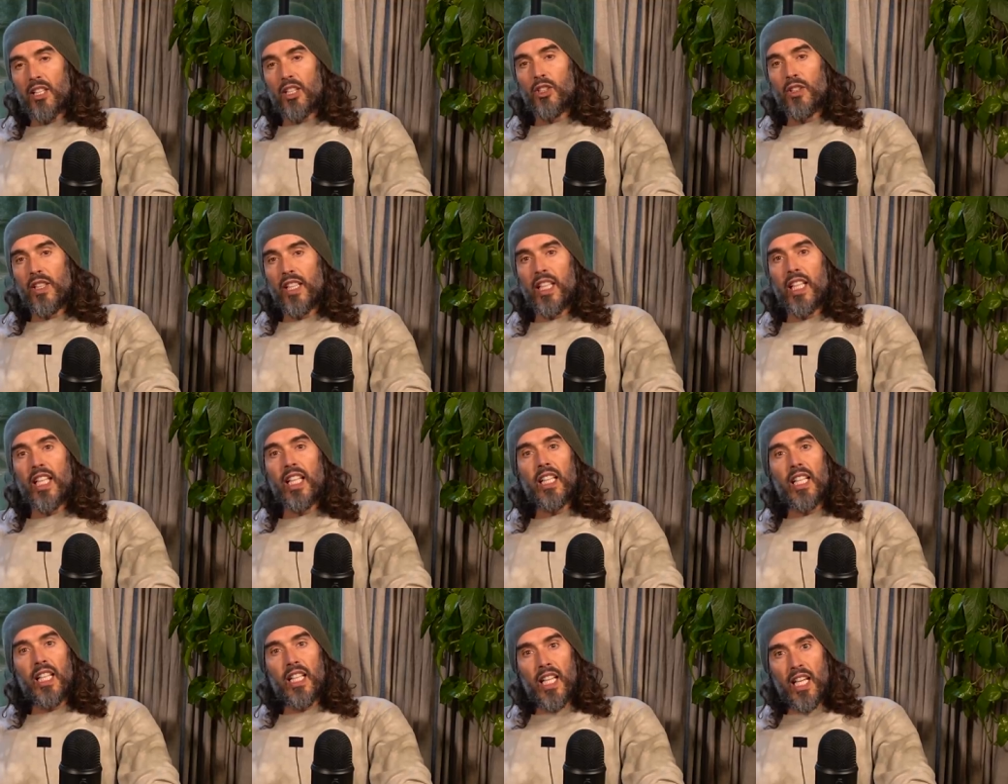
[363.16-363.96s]
the
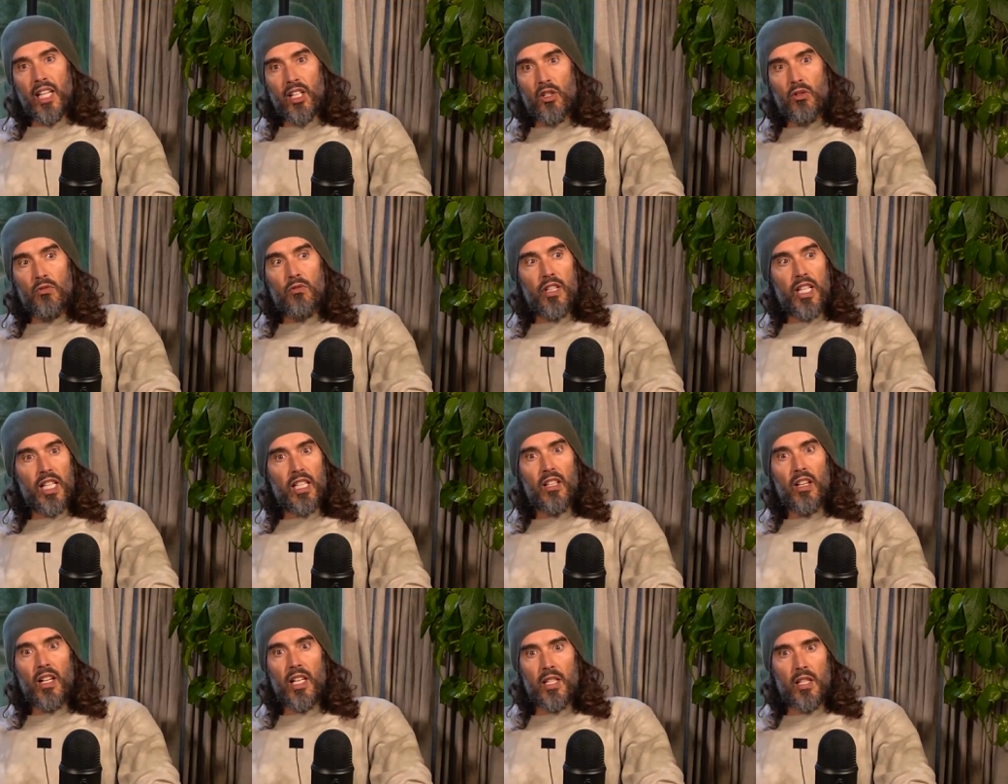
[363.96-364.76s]
drinking and then you
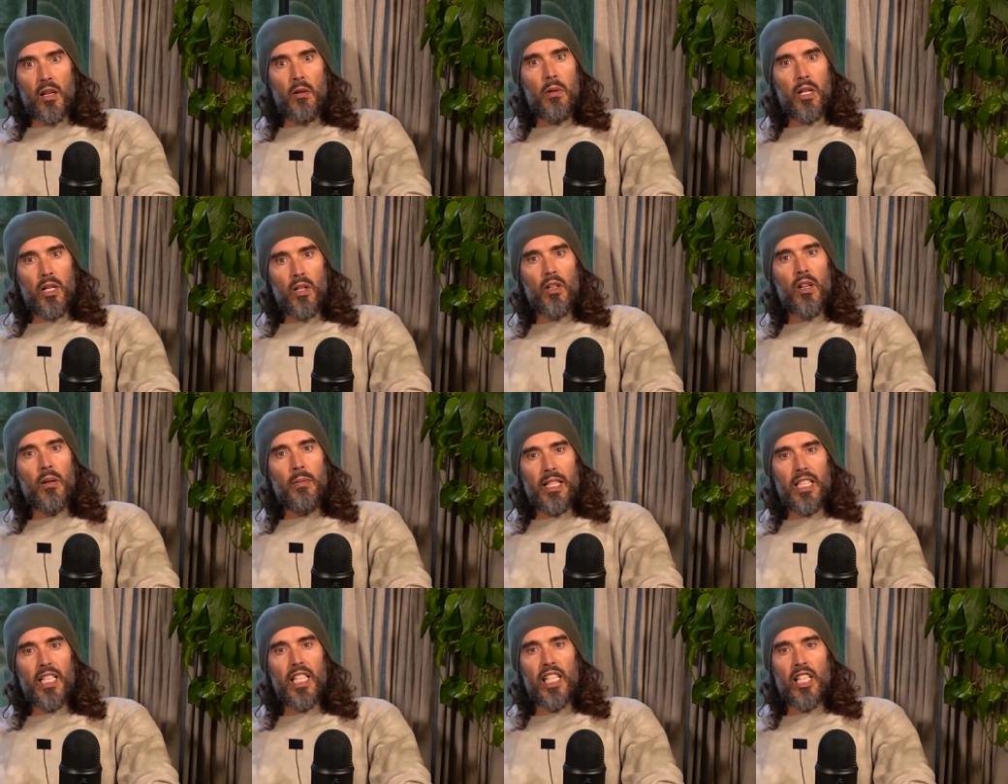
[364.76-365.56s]
realize, oh my God, I'm
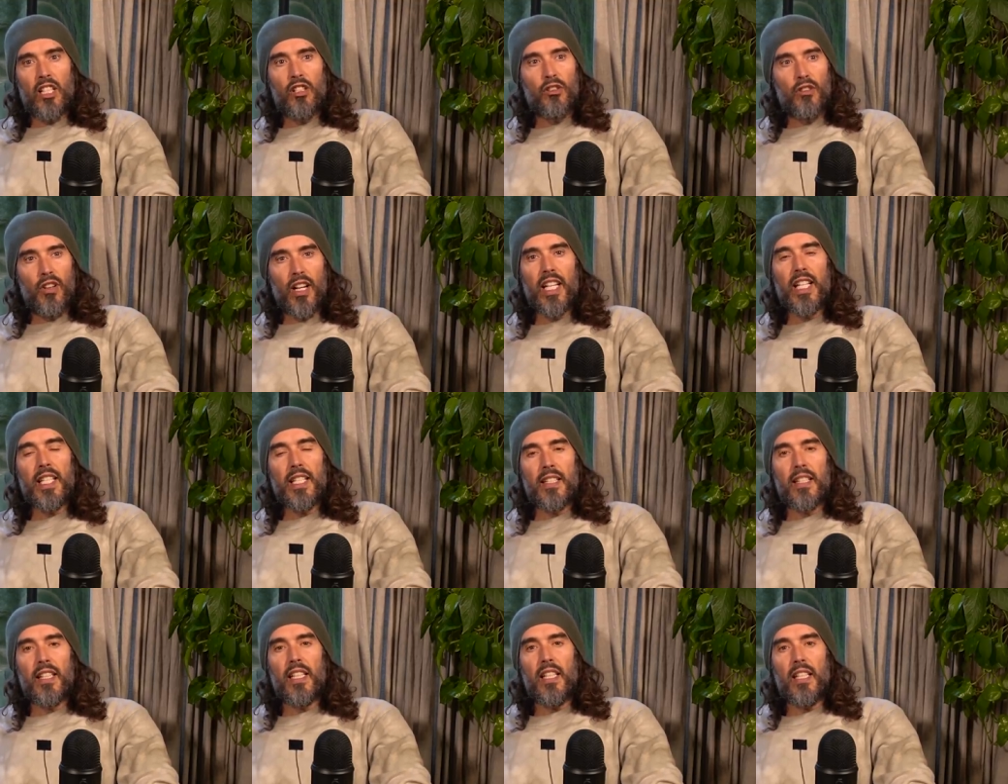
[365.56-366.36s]
actually
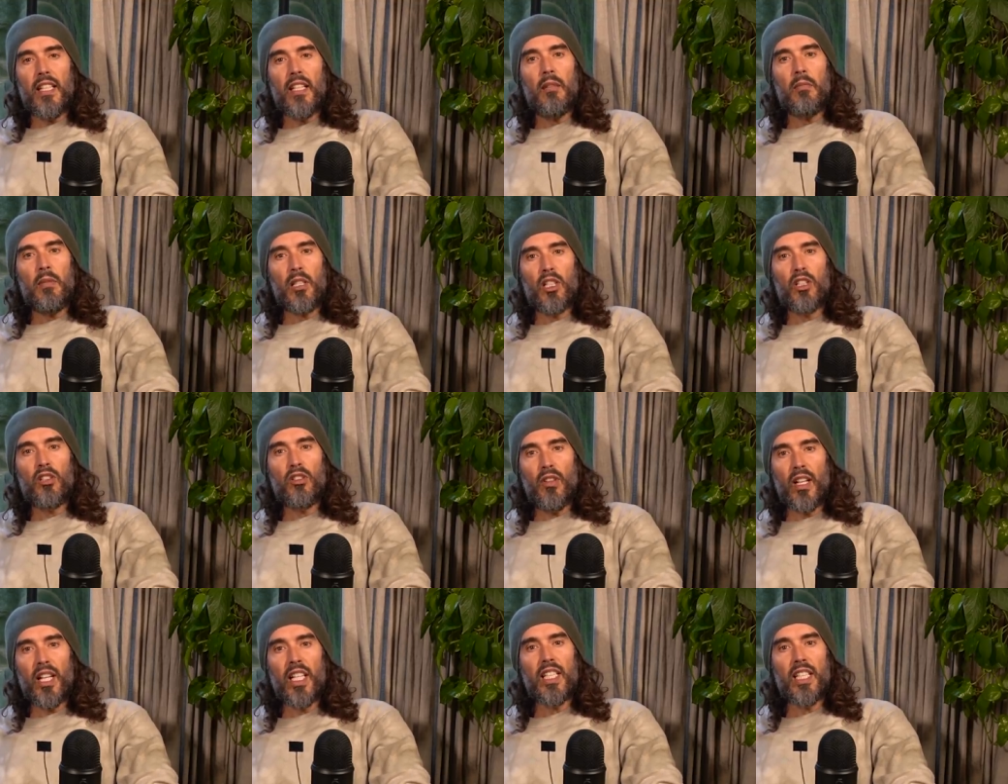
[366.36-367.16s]
crazy. I'm a
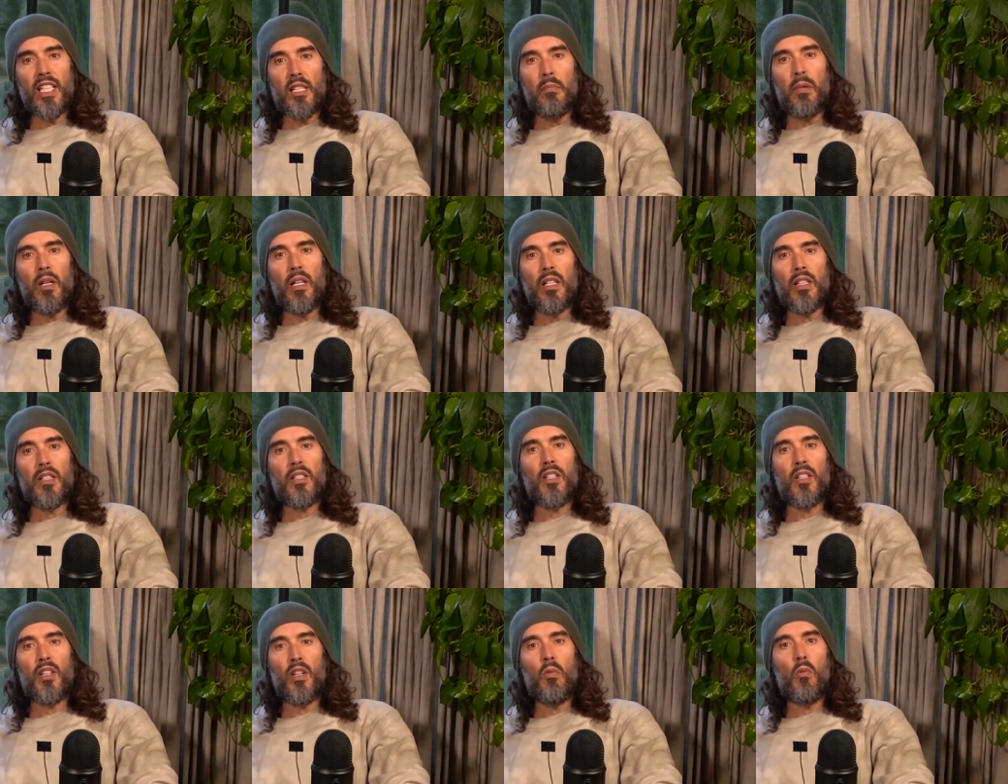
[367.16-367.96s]
crazy
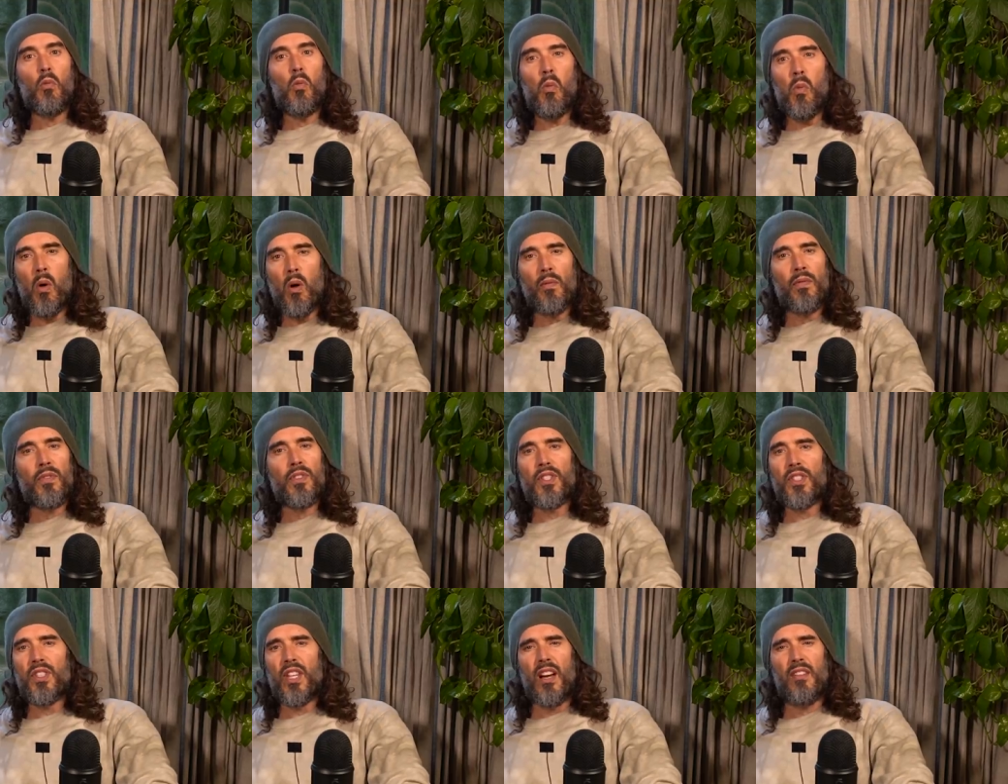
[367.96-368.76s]
person that
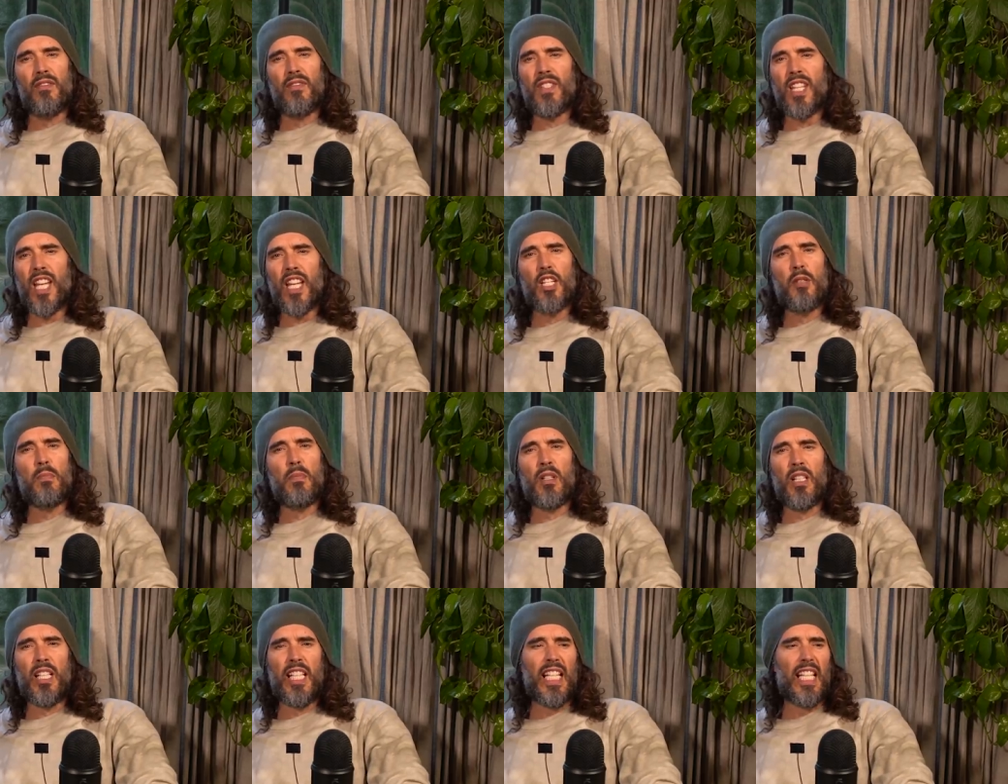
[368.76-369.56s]
wants stuff
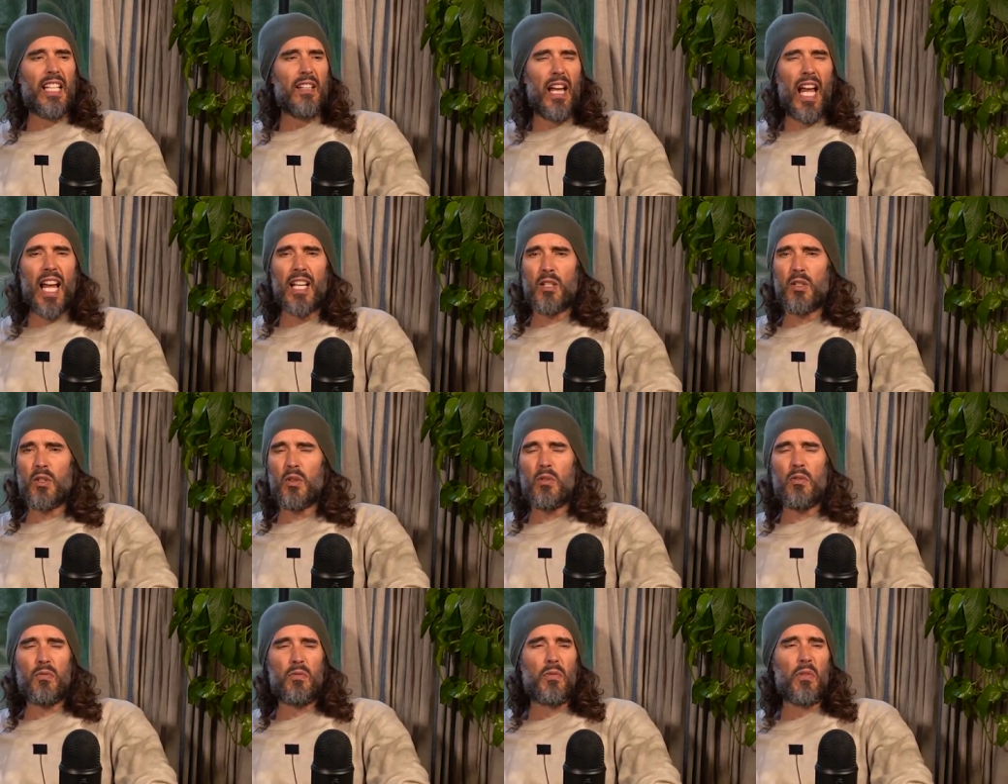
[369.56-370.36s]
desperately, that has
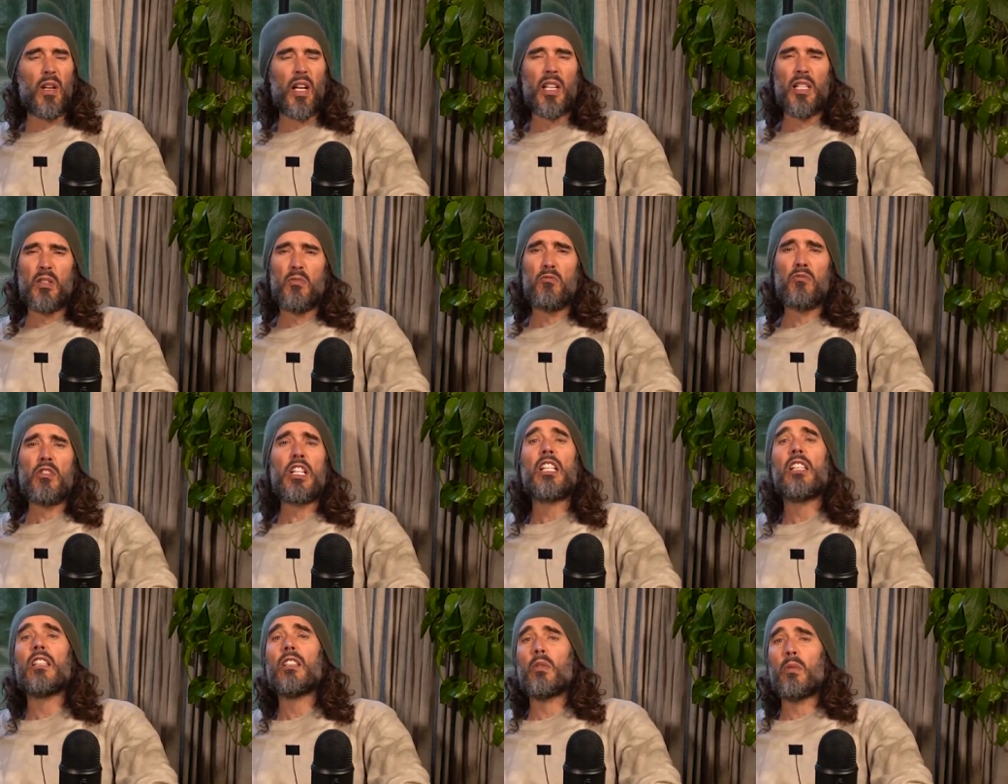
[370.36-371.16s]
sort of, like, is
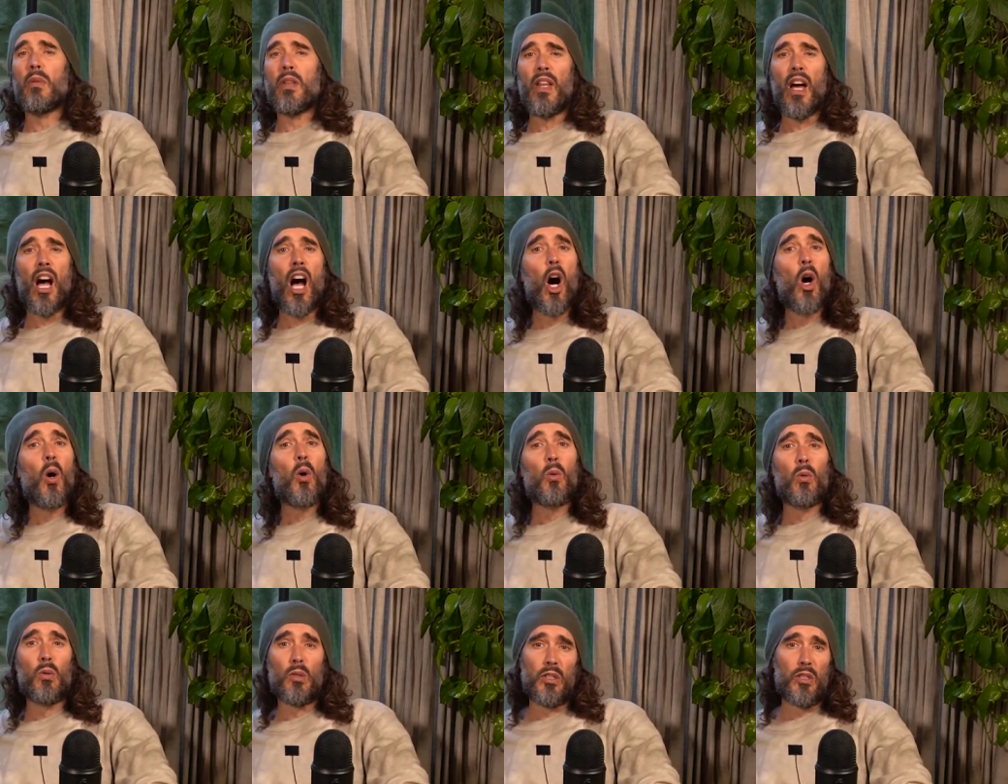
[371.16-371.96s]
riddled with
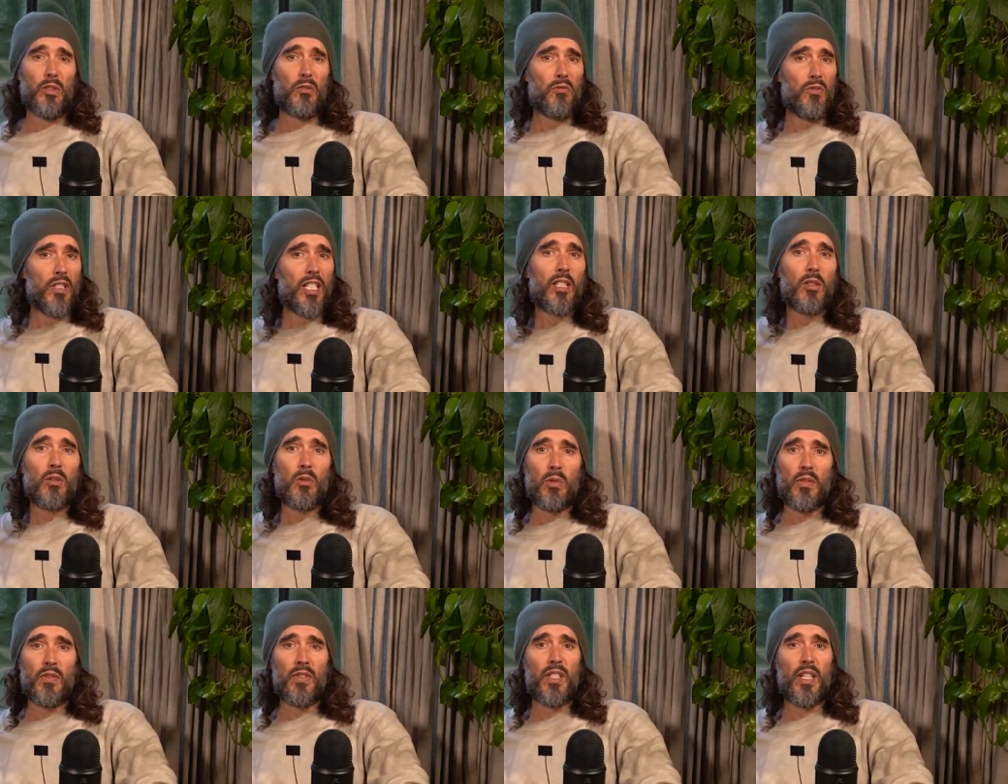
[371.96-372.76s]
holes and
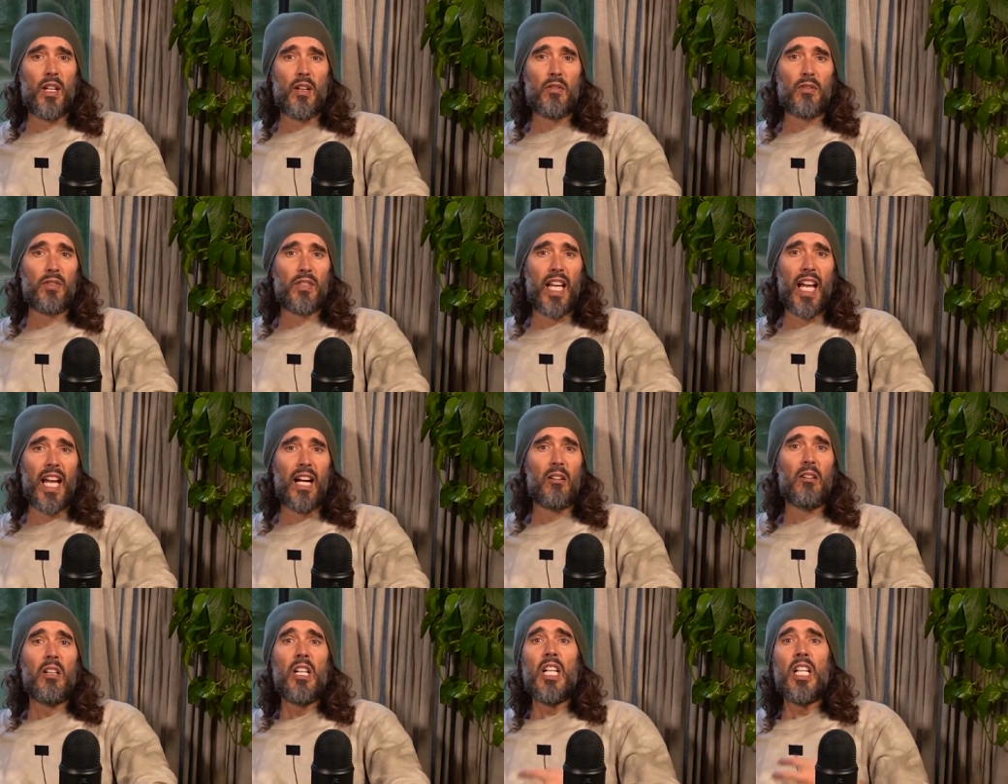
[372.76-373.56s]
riddled with self-doubt.